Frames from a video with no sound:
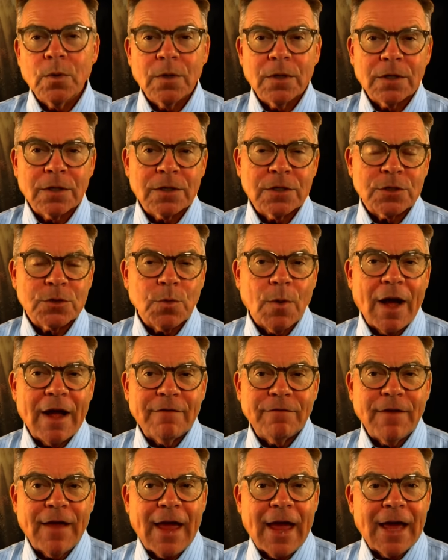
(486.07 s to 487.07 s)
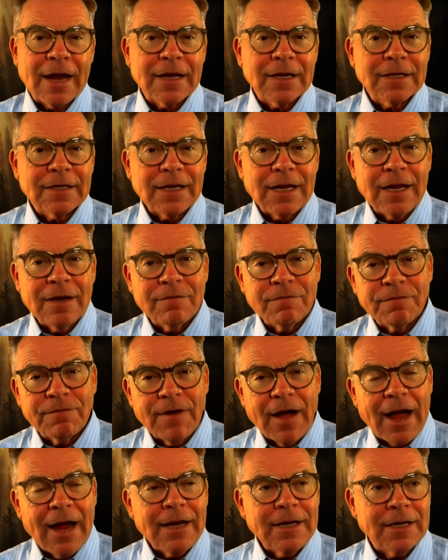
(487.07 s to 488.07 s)
Euler and his wife, Anna,
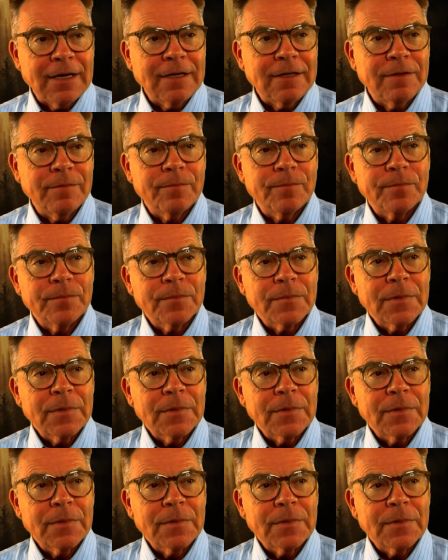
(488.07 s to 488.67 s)
invited